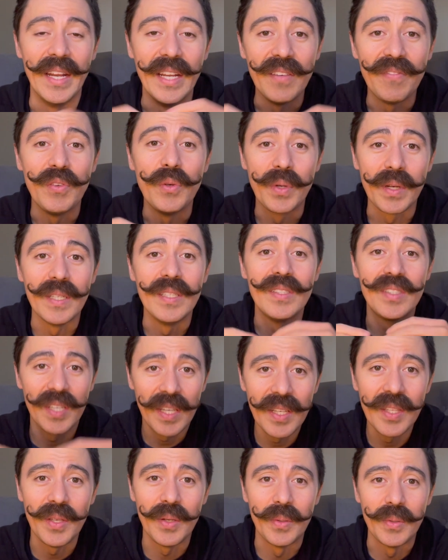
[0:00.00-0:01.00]
And if you
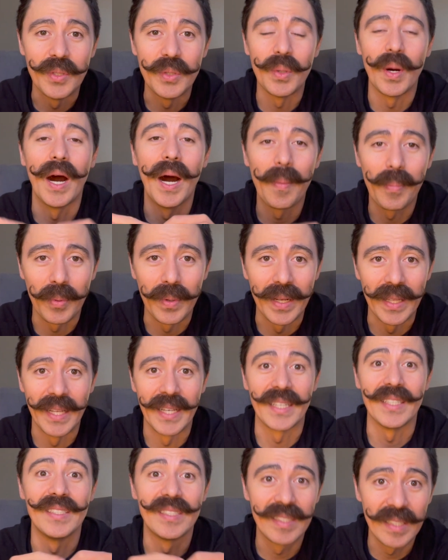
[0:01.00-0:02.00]
continue to operate
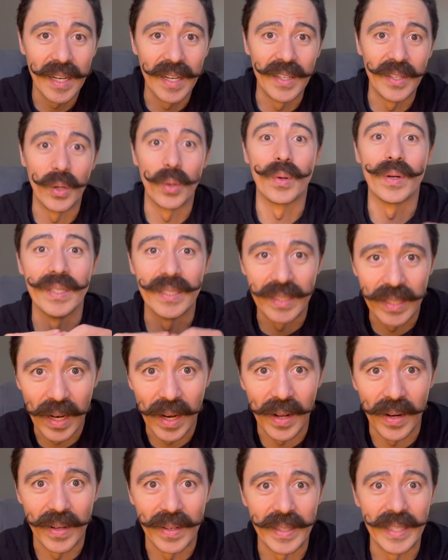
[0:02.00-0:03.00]
like a son or a
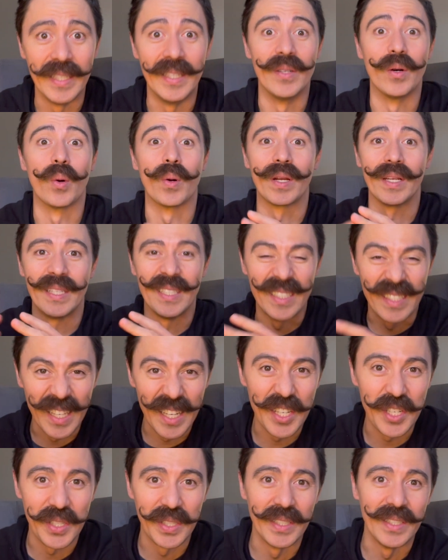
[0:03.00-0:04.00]
daughter in an
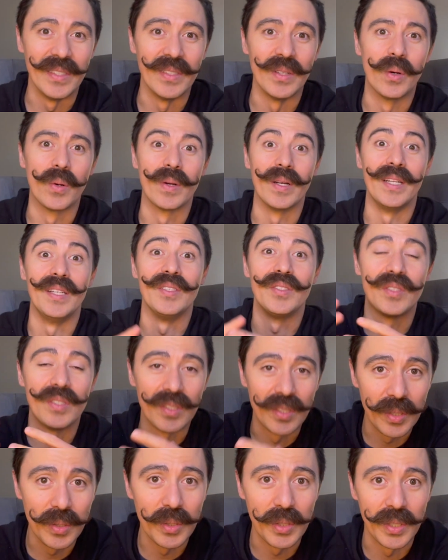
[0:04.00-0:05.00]
organization or an
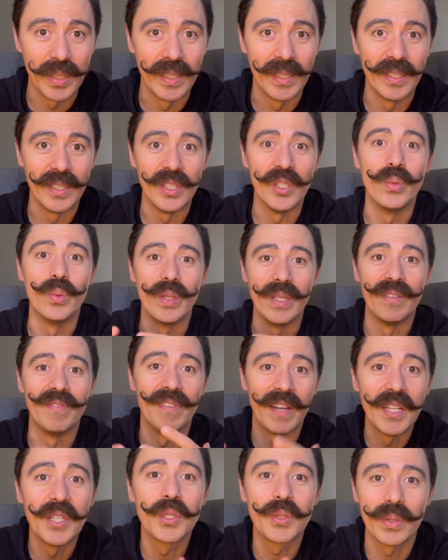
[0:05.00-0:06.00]
institution, you will
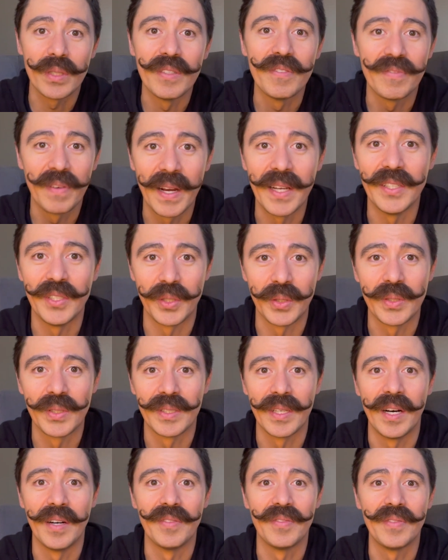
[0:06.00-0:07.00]
eventually find
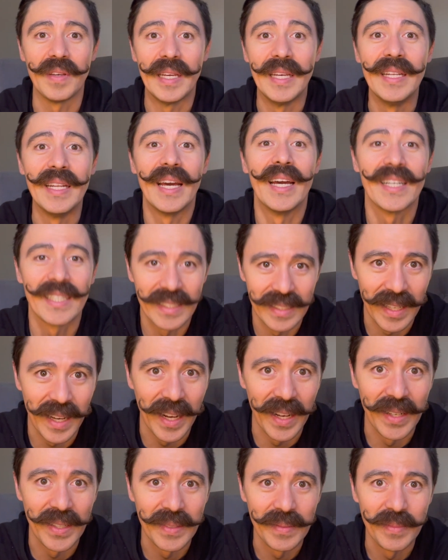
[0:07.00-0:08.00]
yourself in
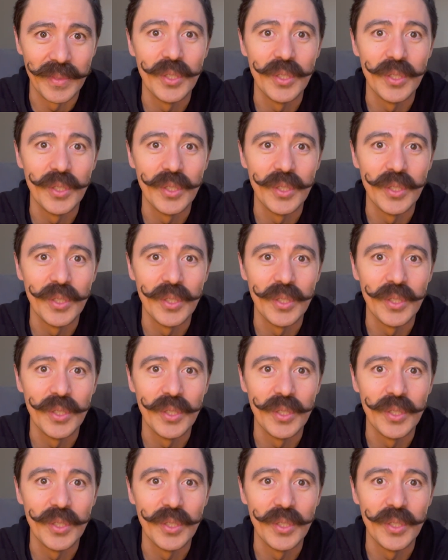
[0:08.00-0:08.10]
exile.